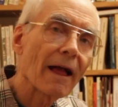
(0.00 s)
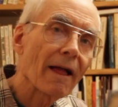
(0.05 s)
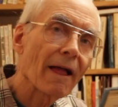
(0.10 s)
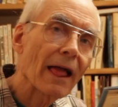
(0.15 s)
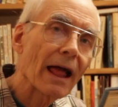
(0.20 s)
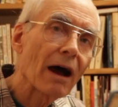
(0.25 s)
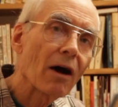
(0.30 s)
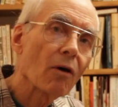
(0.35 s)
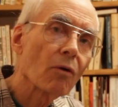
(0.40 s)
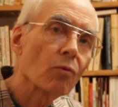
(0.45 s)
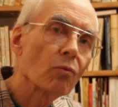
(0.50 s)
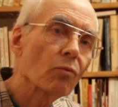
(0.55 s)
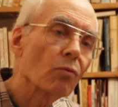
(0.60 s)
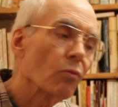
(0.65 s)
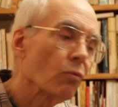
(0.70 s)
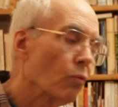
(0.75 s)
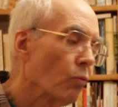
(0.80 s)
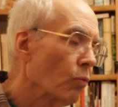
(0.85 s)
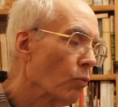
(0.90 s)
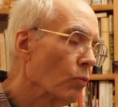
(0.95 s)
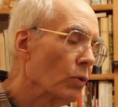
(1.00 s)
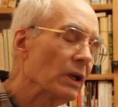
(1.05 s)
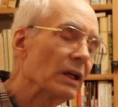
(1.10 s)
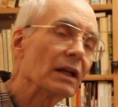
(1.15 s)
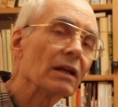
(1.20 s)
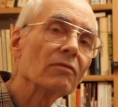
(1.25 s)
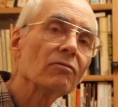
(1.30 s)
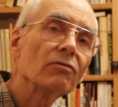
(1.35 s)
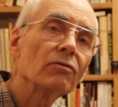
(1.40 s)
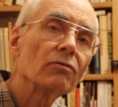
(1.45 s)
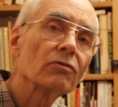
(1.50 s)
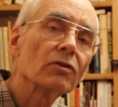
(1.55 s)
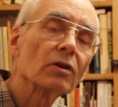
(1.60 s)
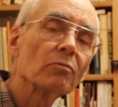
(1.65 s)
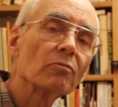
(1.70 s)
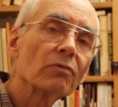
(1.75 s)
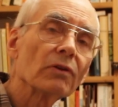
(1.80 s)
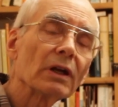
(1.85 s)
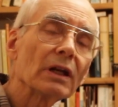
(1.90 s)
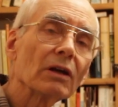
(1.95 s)
Now, we did
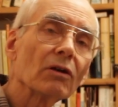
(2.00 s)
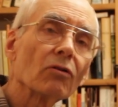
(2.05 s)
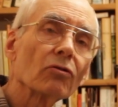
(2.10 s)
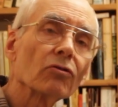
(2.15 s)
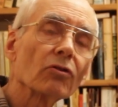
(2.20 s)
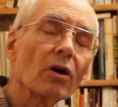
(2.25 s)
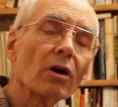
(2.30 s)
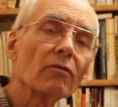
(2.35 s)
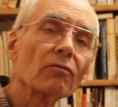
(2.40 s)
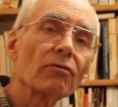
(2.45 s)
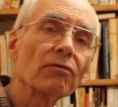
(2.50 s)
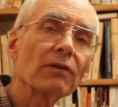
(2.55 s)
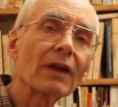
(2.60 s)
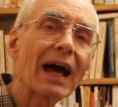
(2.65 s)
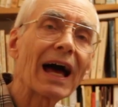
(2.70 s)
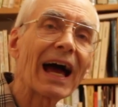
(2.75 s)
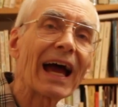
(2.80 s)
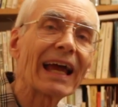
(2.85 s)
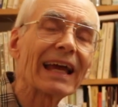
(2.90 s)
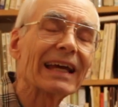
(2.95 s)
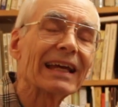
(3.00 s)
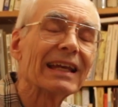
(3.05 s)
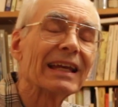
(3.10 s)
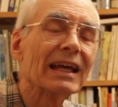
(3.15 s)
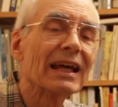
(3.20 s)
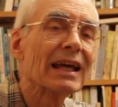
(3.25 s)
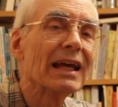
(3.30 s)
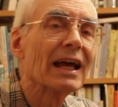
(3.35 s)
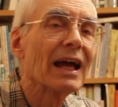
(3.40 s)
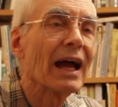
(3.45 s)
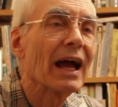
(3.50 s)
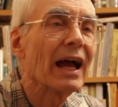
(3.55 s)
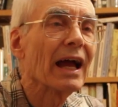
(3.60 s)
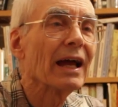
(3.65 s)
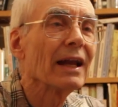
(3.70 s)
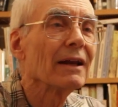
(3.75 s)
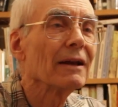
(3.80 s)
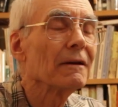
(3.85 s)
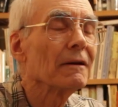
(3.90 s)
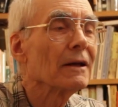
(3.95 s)
some videos on flying,
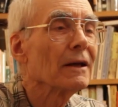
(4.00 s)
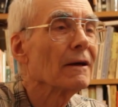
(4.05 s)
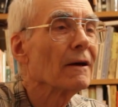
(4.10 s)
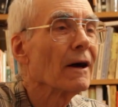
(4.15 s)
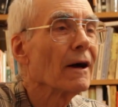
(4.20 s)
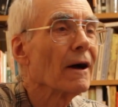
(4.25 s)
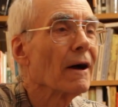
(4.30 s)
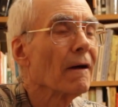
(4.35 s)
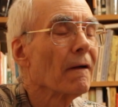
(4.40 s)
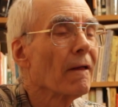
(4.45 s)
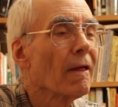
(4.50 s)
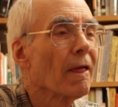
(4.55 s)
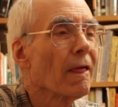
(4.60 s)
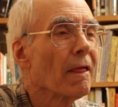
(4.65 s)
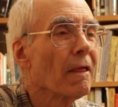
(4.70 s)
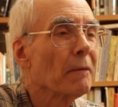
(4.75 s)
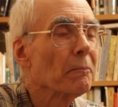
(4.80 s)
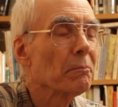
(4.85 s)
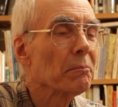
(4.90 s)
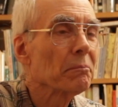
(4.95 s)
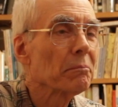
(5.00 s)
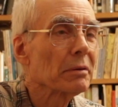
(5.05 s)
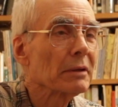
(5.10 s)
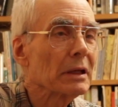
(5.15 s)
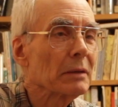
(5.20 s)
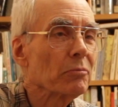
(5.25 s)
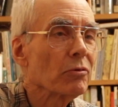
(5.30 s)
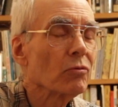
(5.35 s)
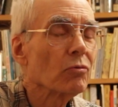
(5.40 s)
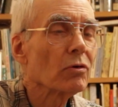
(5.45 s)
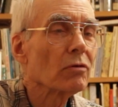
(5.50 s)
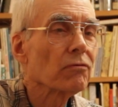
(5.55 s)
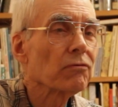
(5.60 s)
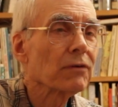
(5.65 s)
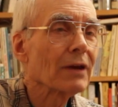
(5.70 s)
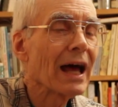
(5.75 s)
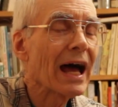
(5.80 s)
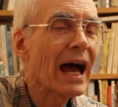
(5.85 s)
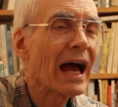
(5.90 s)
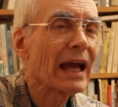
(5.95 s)
and people were
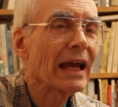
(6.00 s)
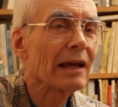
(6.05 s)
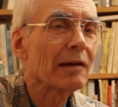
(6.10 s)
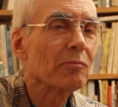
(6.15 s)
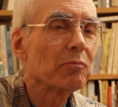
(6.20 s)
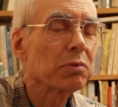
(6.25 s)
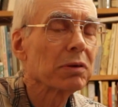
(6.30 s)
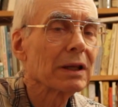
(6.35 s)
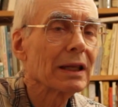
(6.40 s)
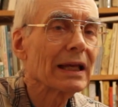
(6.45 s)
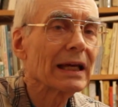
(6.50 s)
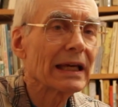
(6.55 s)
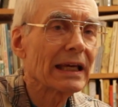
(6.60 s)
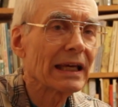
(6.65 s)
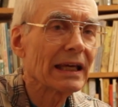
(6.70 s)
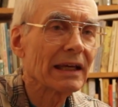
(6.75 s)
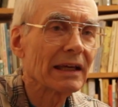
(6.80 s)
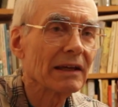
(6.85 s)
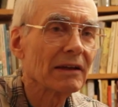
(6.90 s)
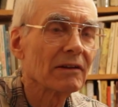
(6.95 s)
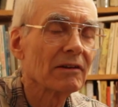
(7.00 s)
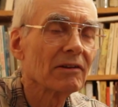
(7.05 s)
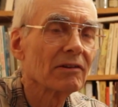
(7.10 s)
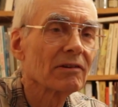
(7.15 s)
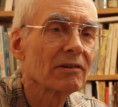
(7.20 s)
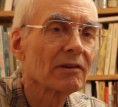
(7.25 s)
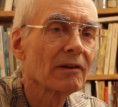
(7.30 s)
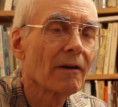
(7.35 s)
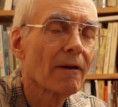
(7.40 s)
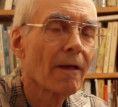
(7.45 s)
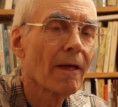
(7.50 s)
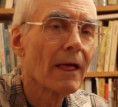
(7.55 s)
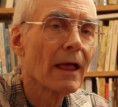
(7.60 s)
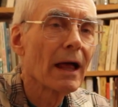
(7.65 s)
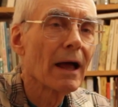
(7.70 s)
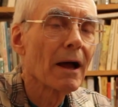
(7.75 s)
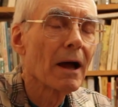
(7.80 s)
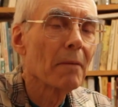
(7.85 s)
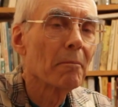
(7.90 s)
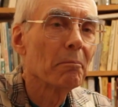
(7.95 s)
flying planes,
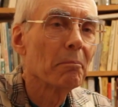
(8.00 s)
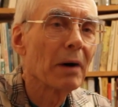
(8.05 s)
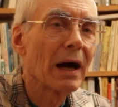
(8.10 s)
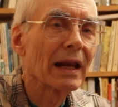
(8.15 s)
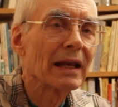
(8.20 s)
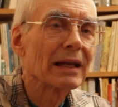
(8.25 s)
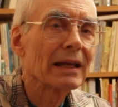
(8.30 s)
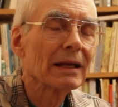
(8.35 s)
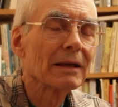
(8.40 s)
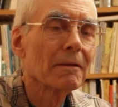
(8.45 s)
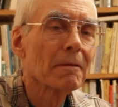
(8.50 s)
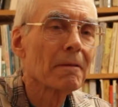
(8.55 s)
but